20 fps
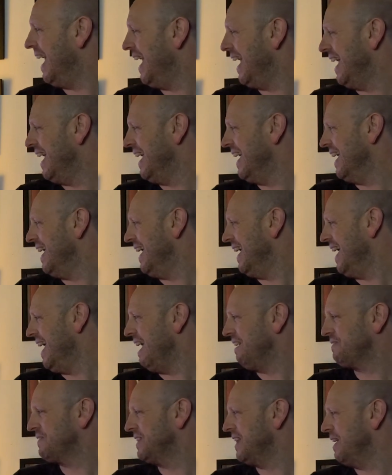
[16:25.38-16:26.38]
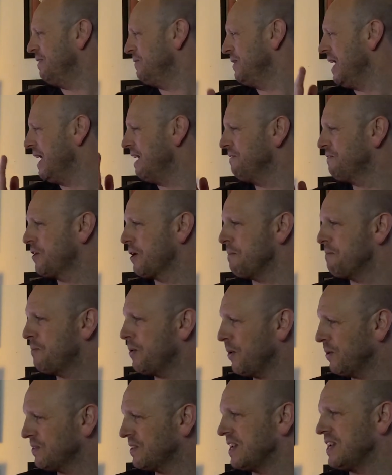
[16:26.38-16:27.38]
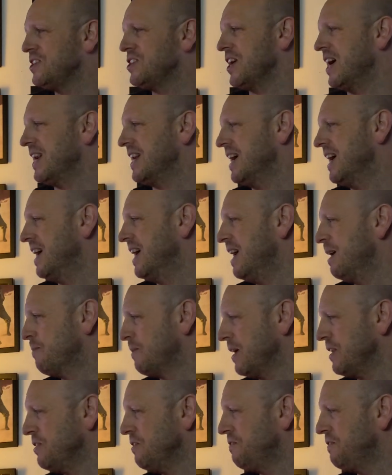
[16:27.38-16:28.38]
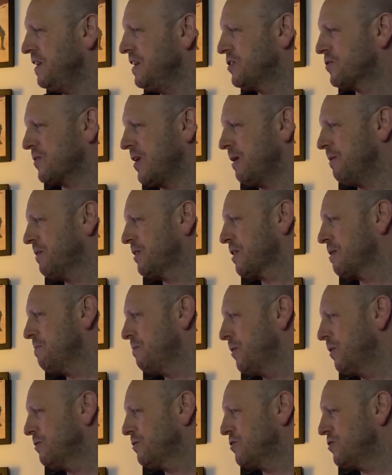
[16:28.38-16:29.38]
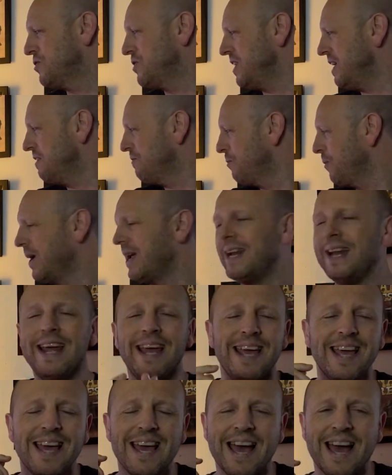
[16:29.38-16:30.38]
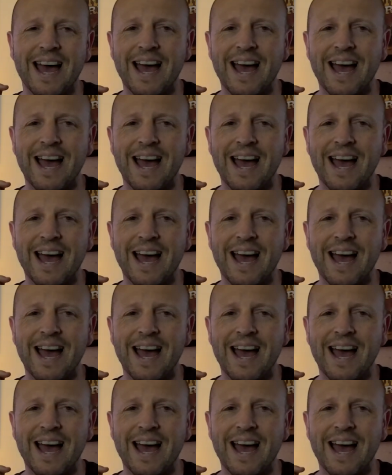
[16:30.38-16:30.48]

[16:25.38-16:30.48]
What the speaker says: After that, we have Composing China, a brand new featurette with composers Dave Wheatley